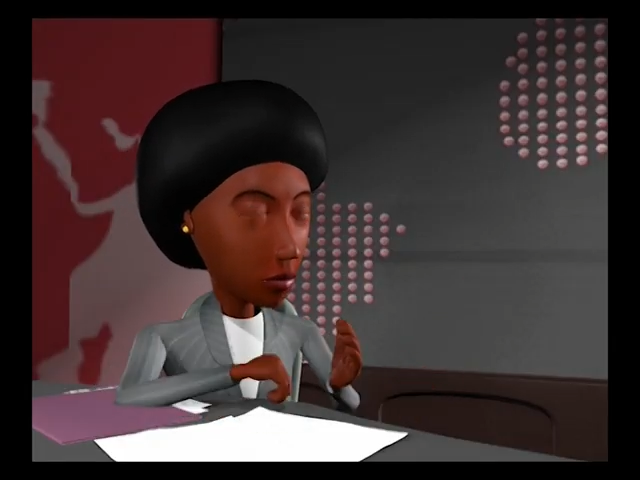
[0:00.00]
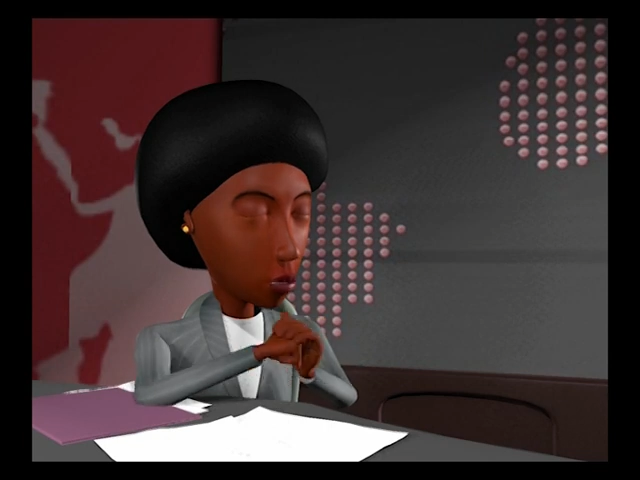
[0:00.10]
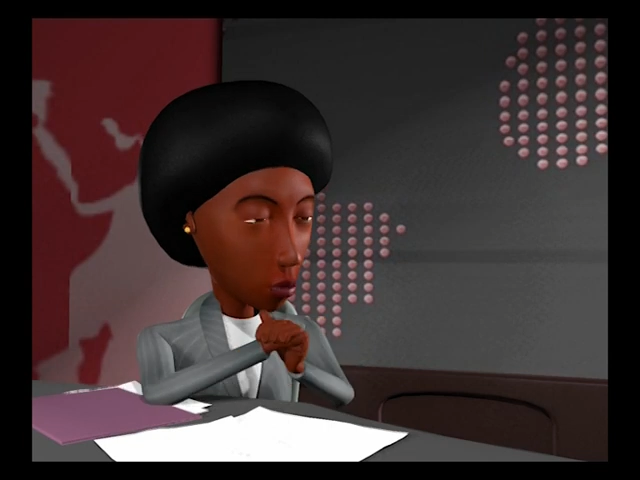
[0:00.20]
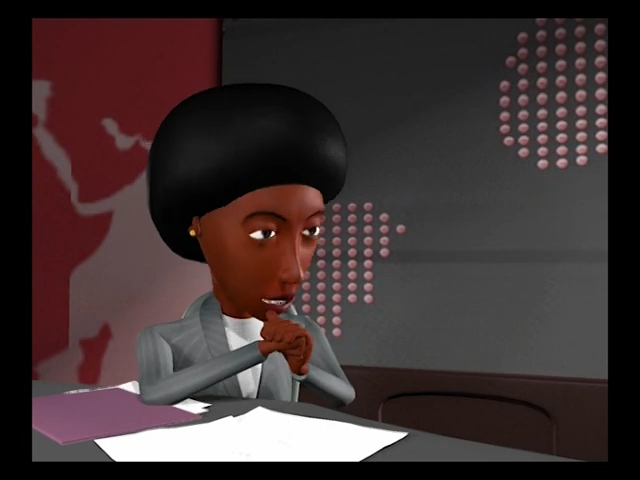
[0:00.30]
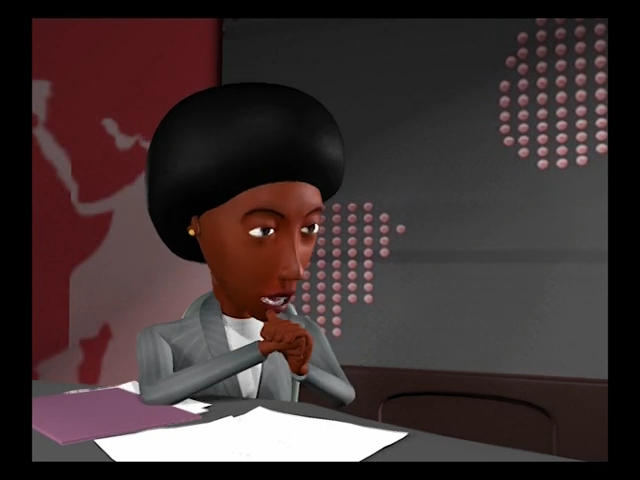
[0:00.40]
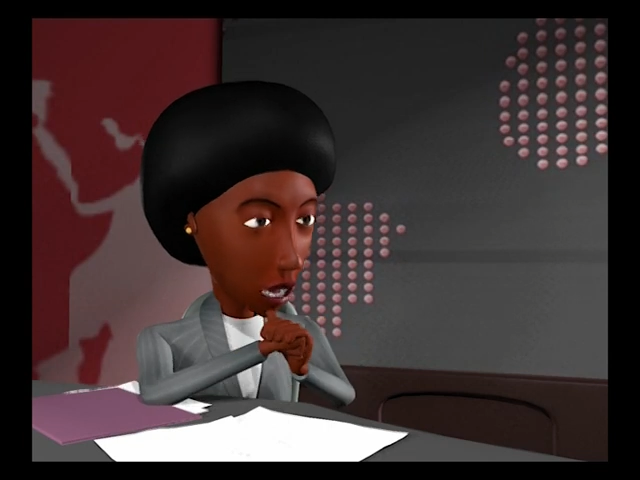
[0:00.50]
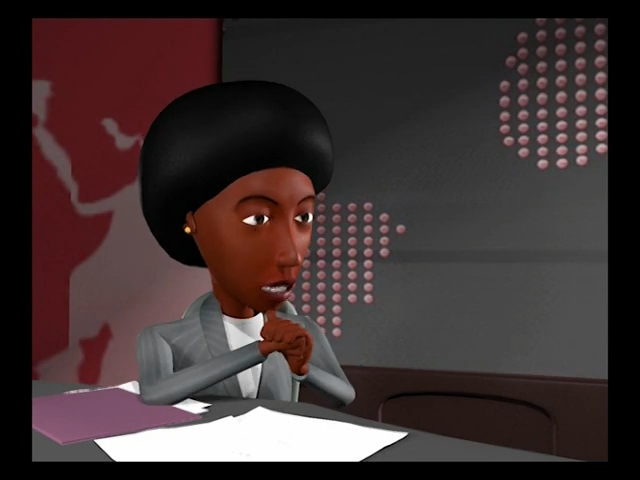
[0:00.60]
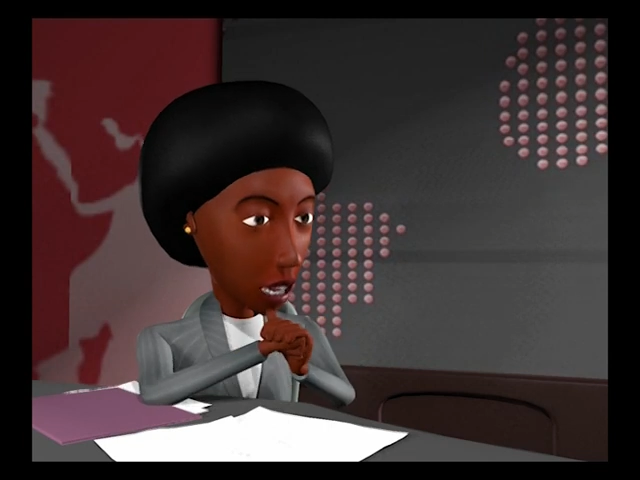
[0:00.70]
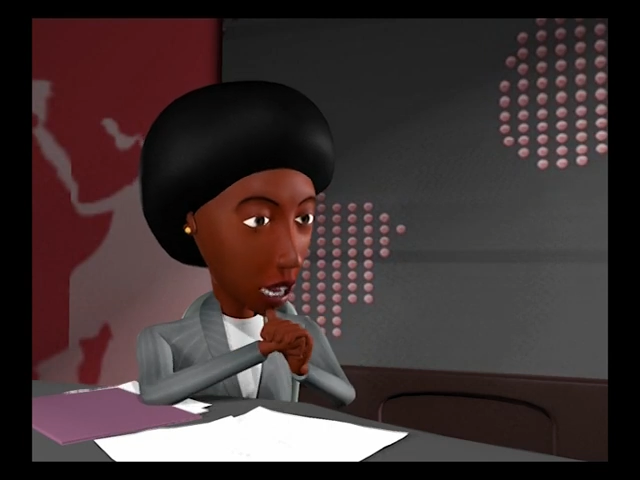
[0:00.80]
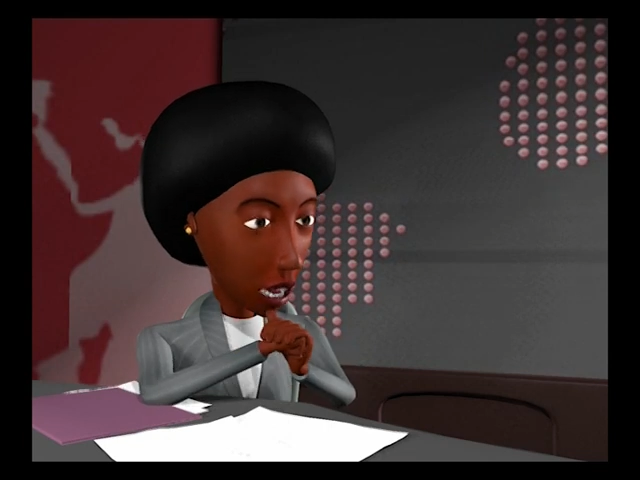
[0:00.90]
Good day,
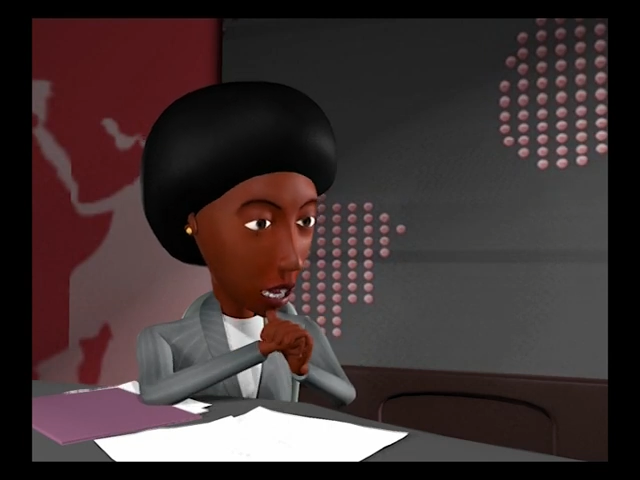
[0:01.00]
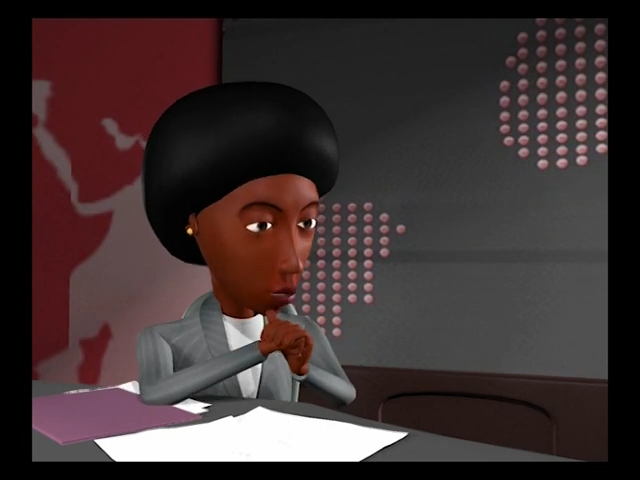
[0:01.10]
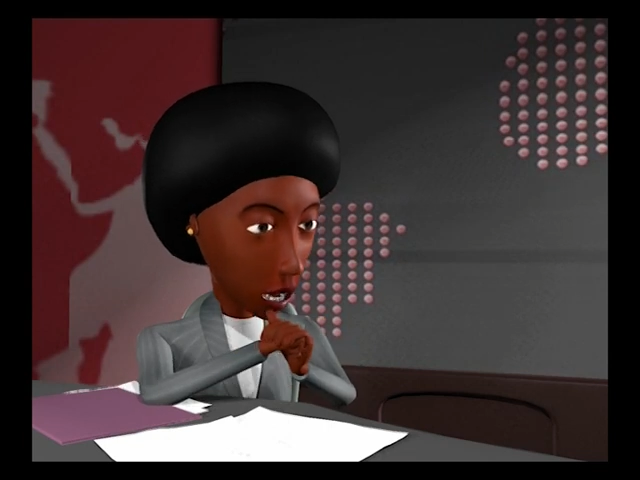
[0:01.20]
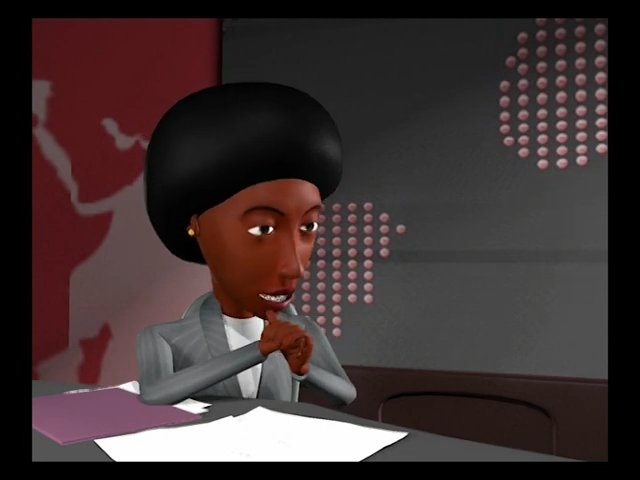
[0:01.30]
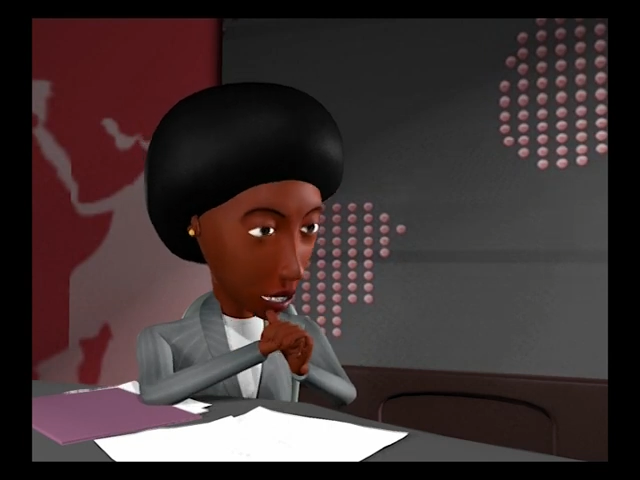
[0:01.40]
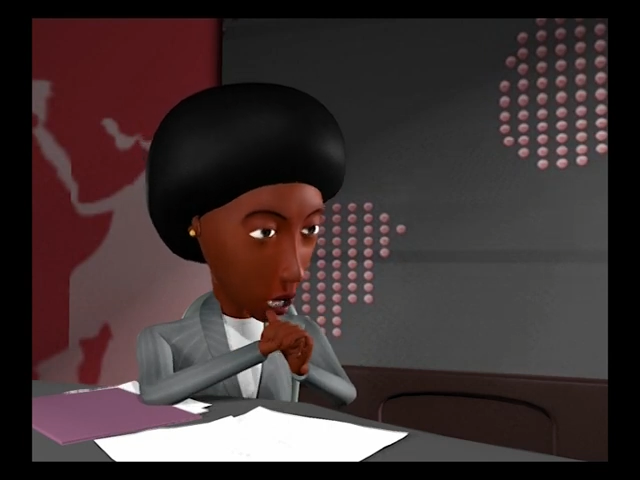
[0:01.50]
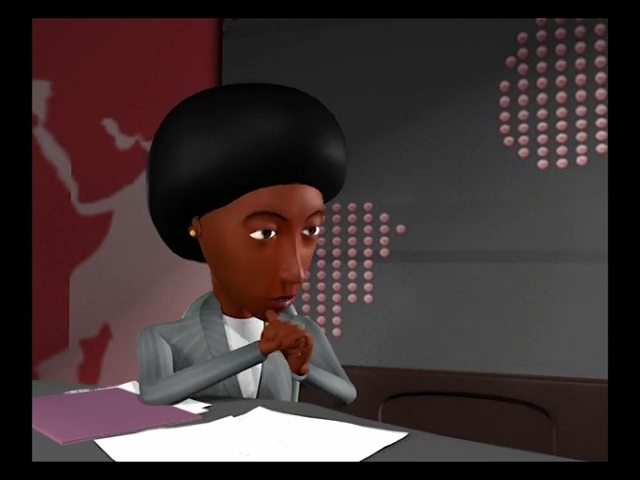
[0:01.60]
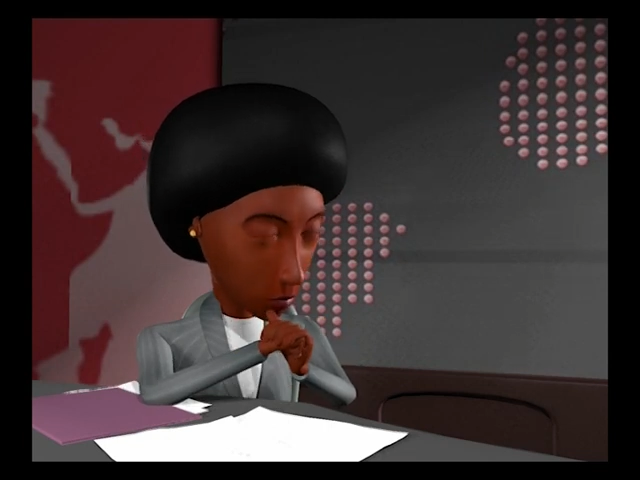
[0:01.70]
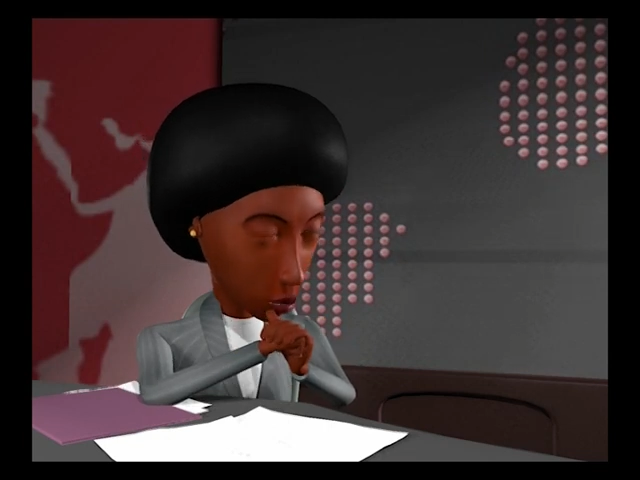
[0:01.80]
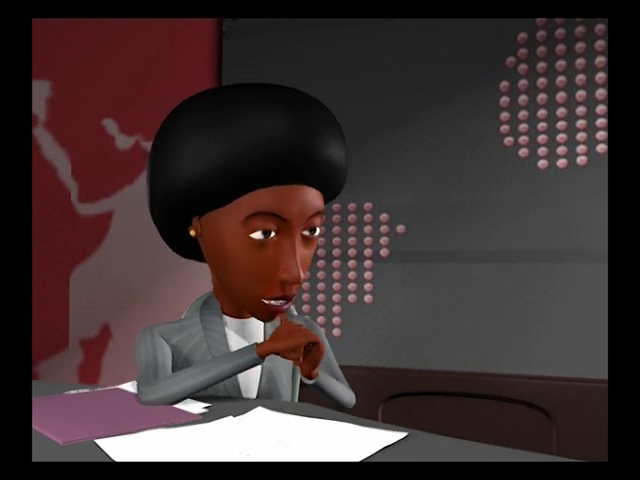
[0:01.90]
sir. Welcome
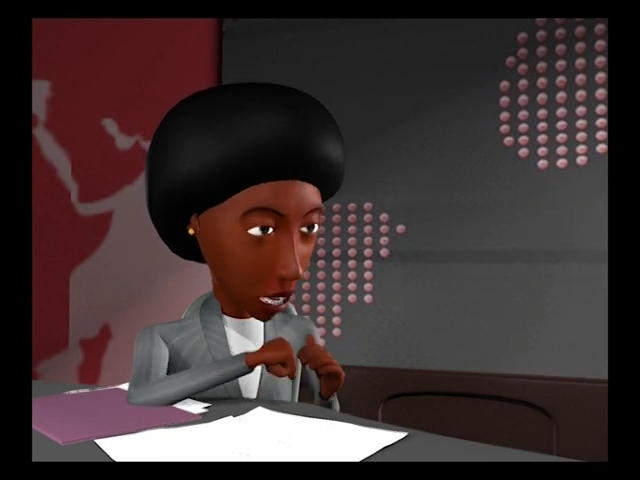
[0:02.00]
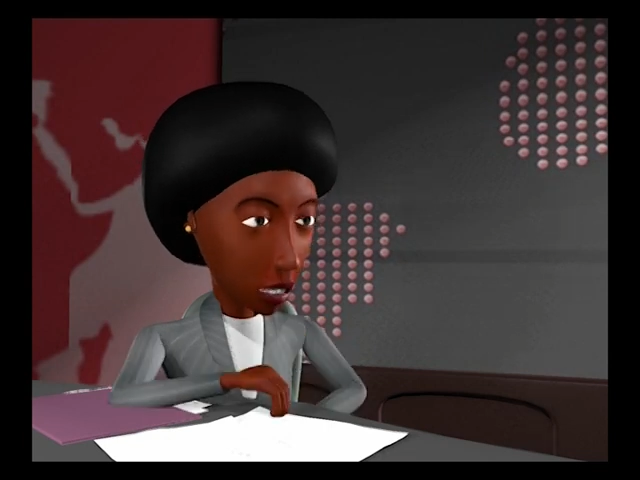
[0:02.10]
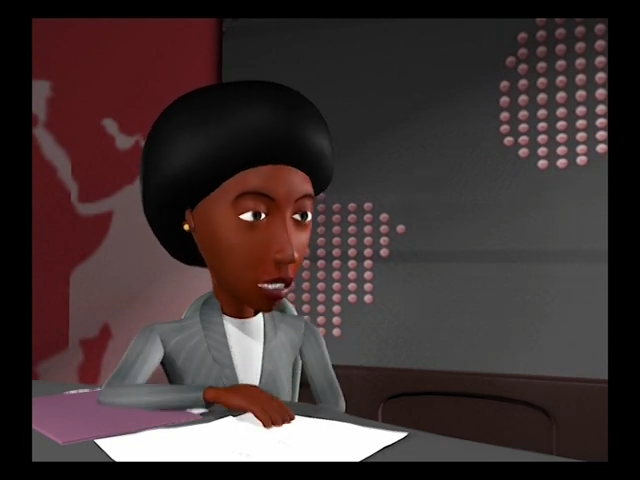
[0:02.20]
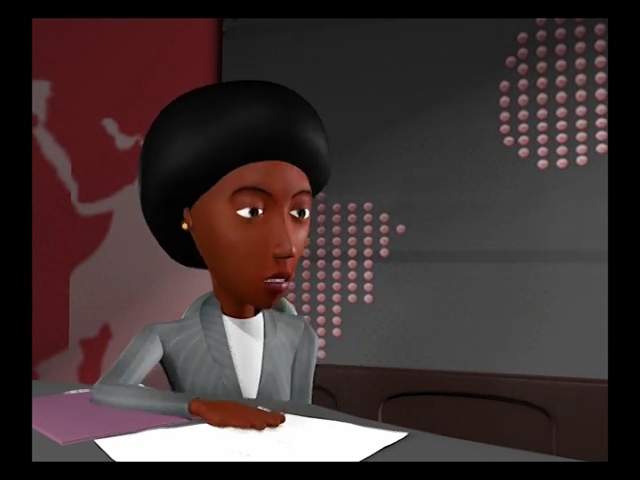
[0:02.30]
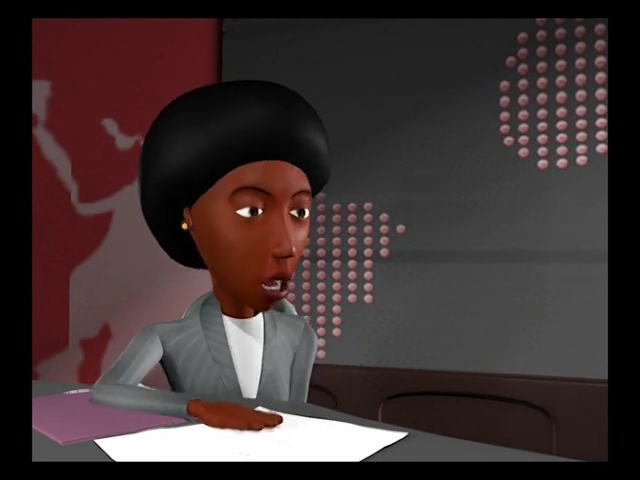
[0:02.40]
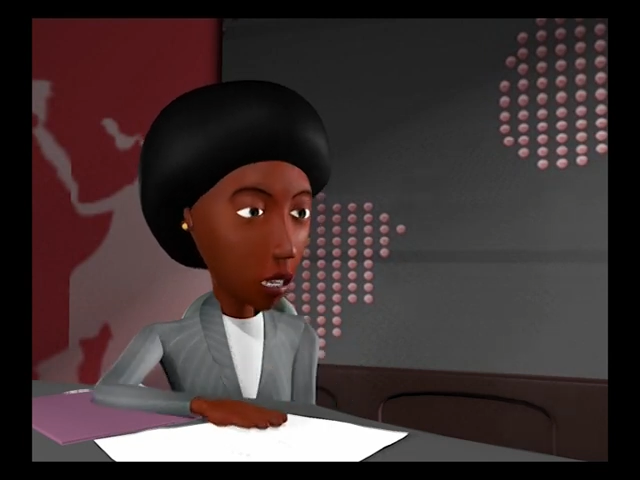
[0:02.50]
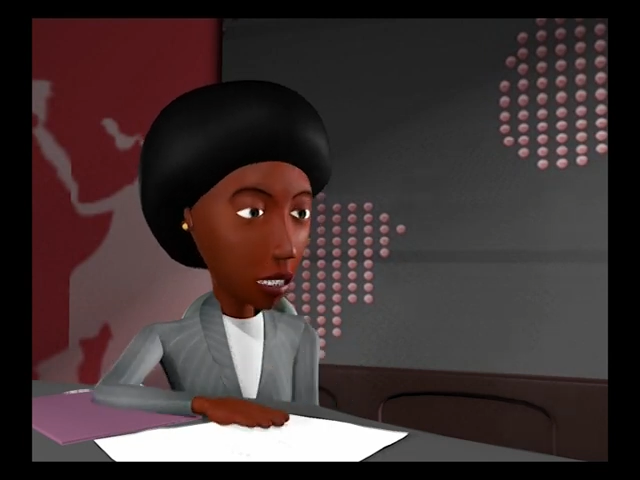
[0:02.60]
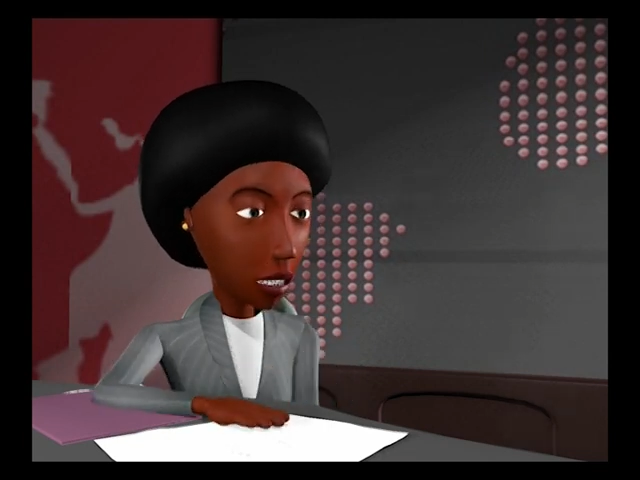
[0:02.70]
to the NReport.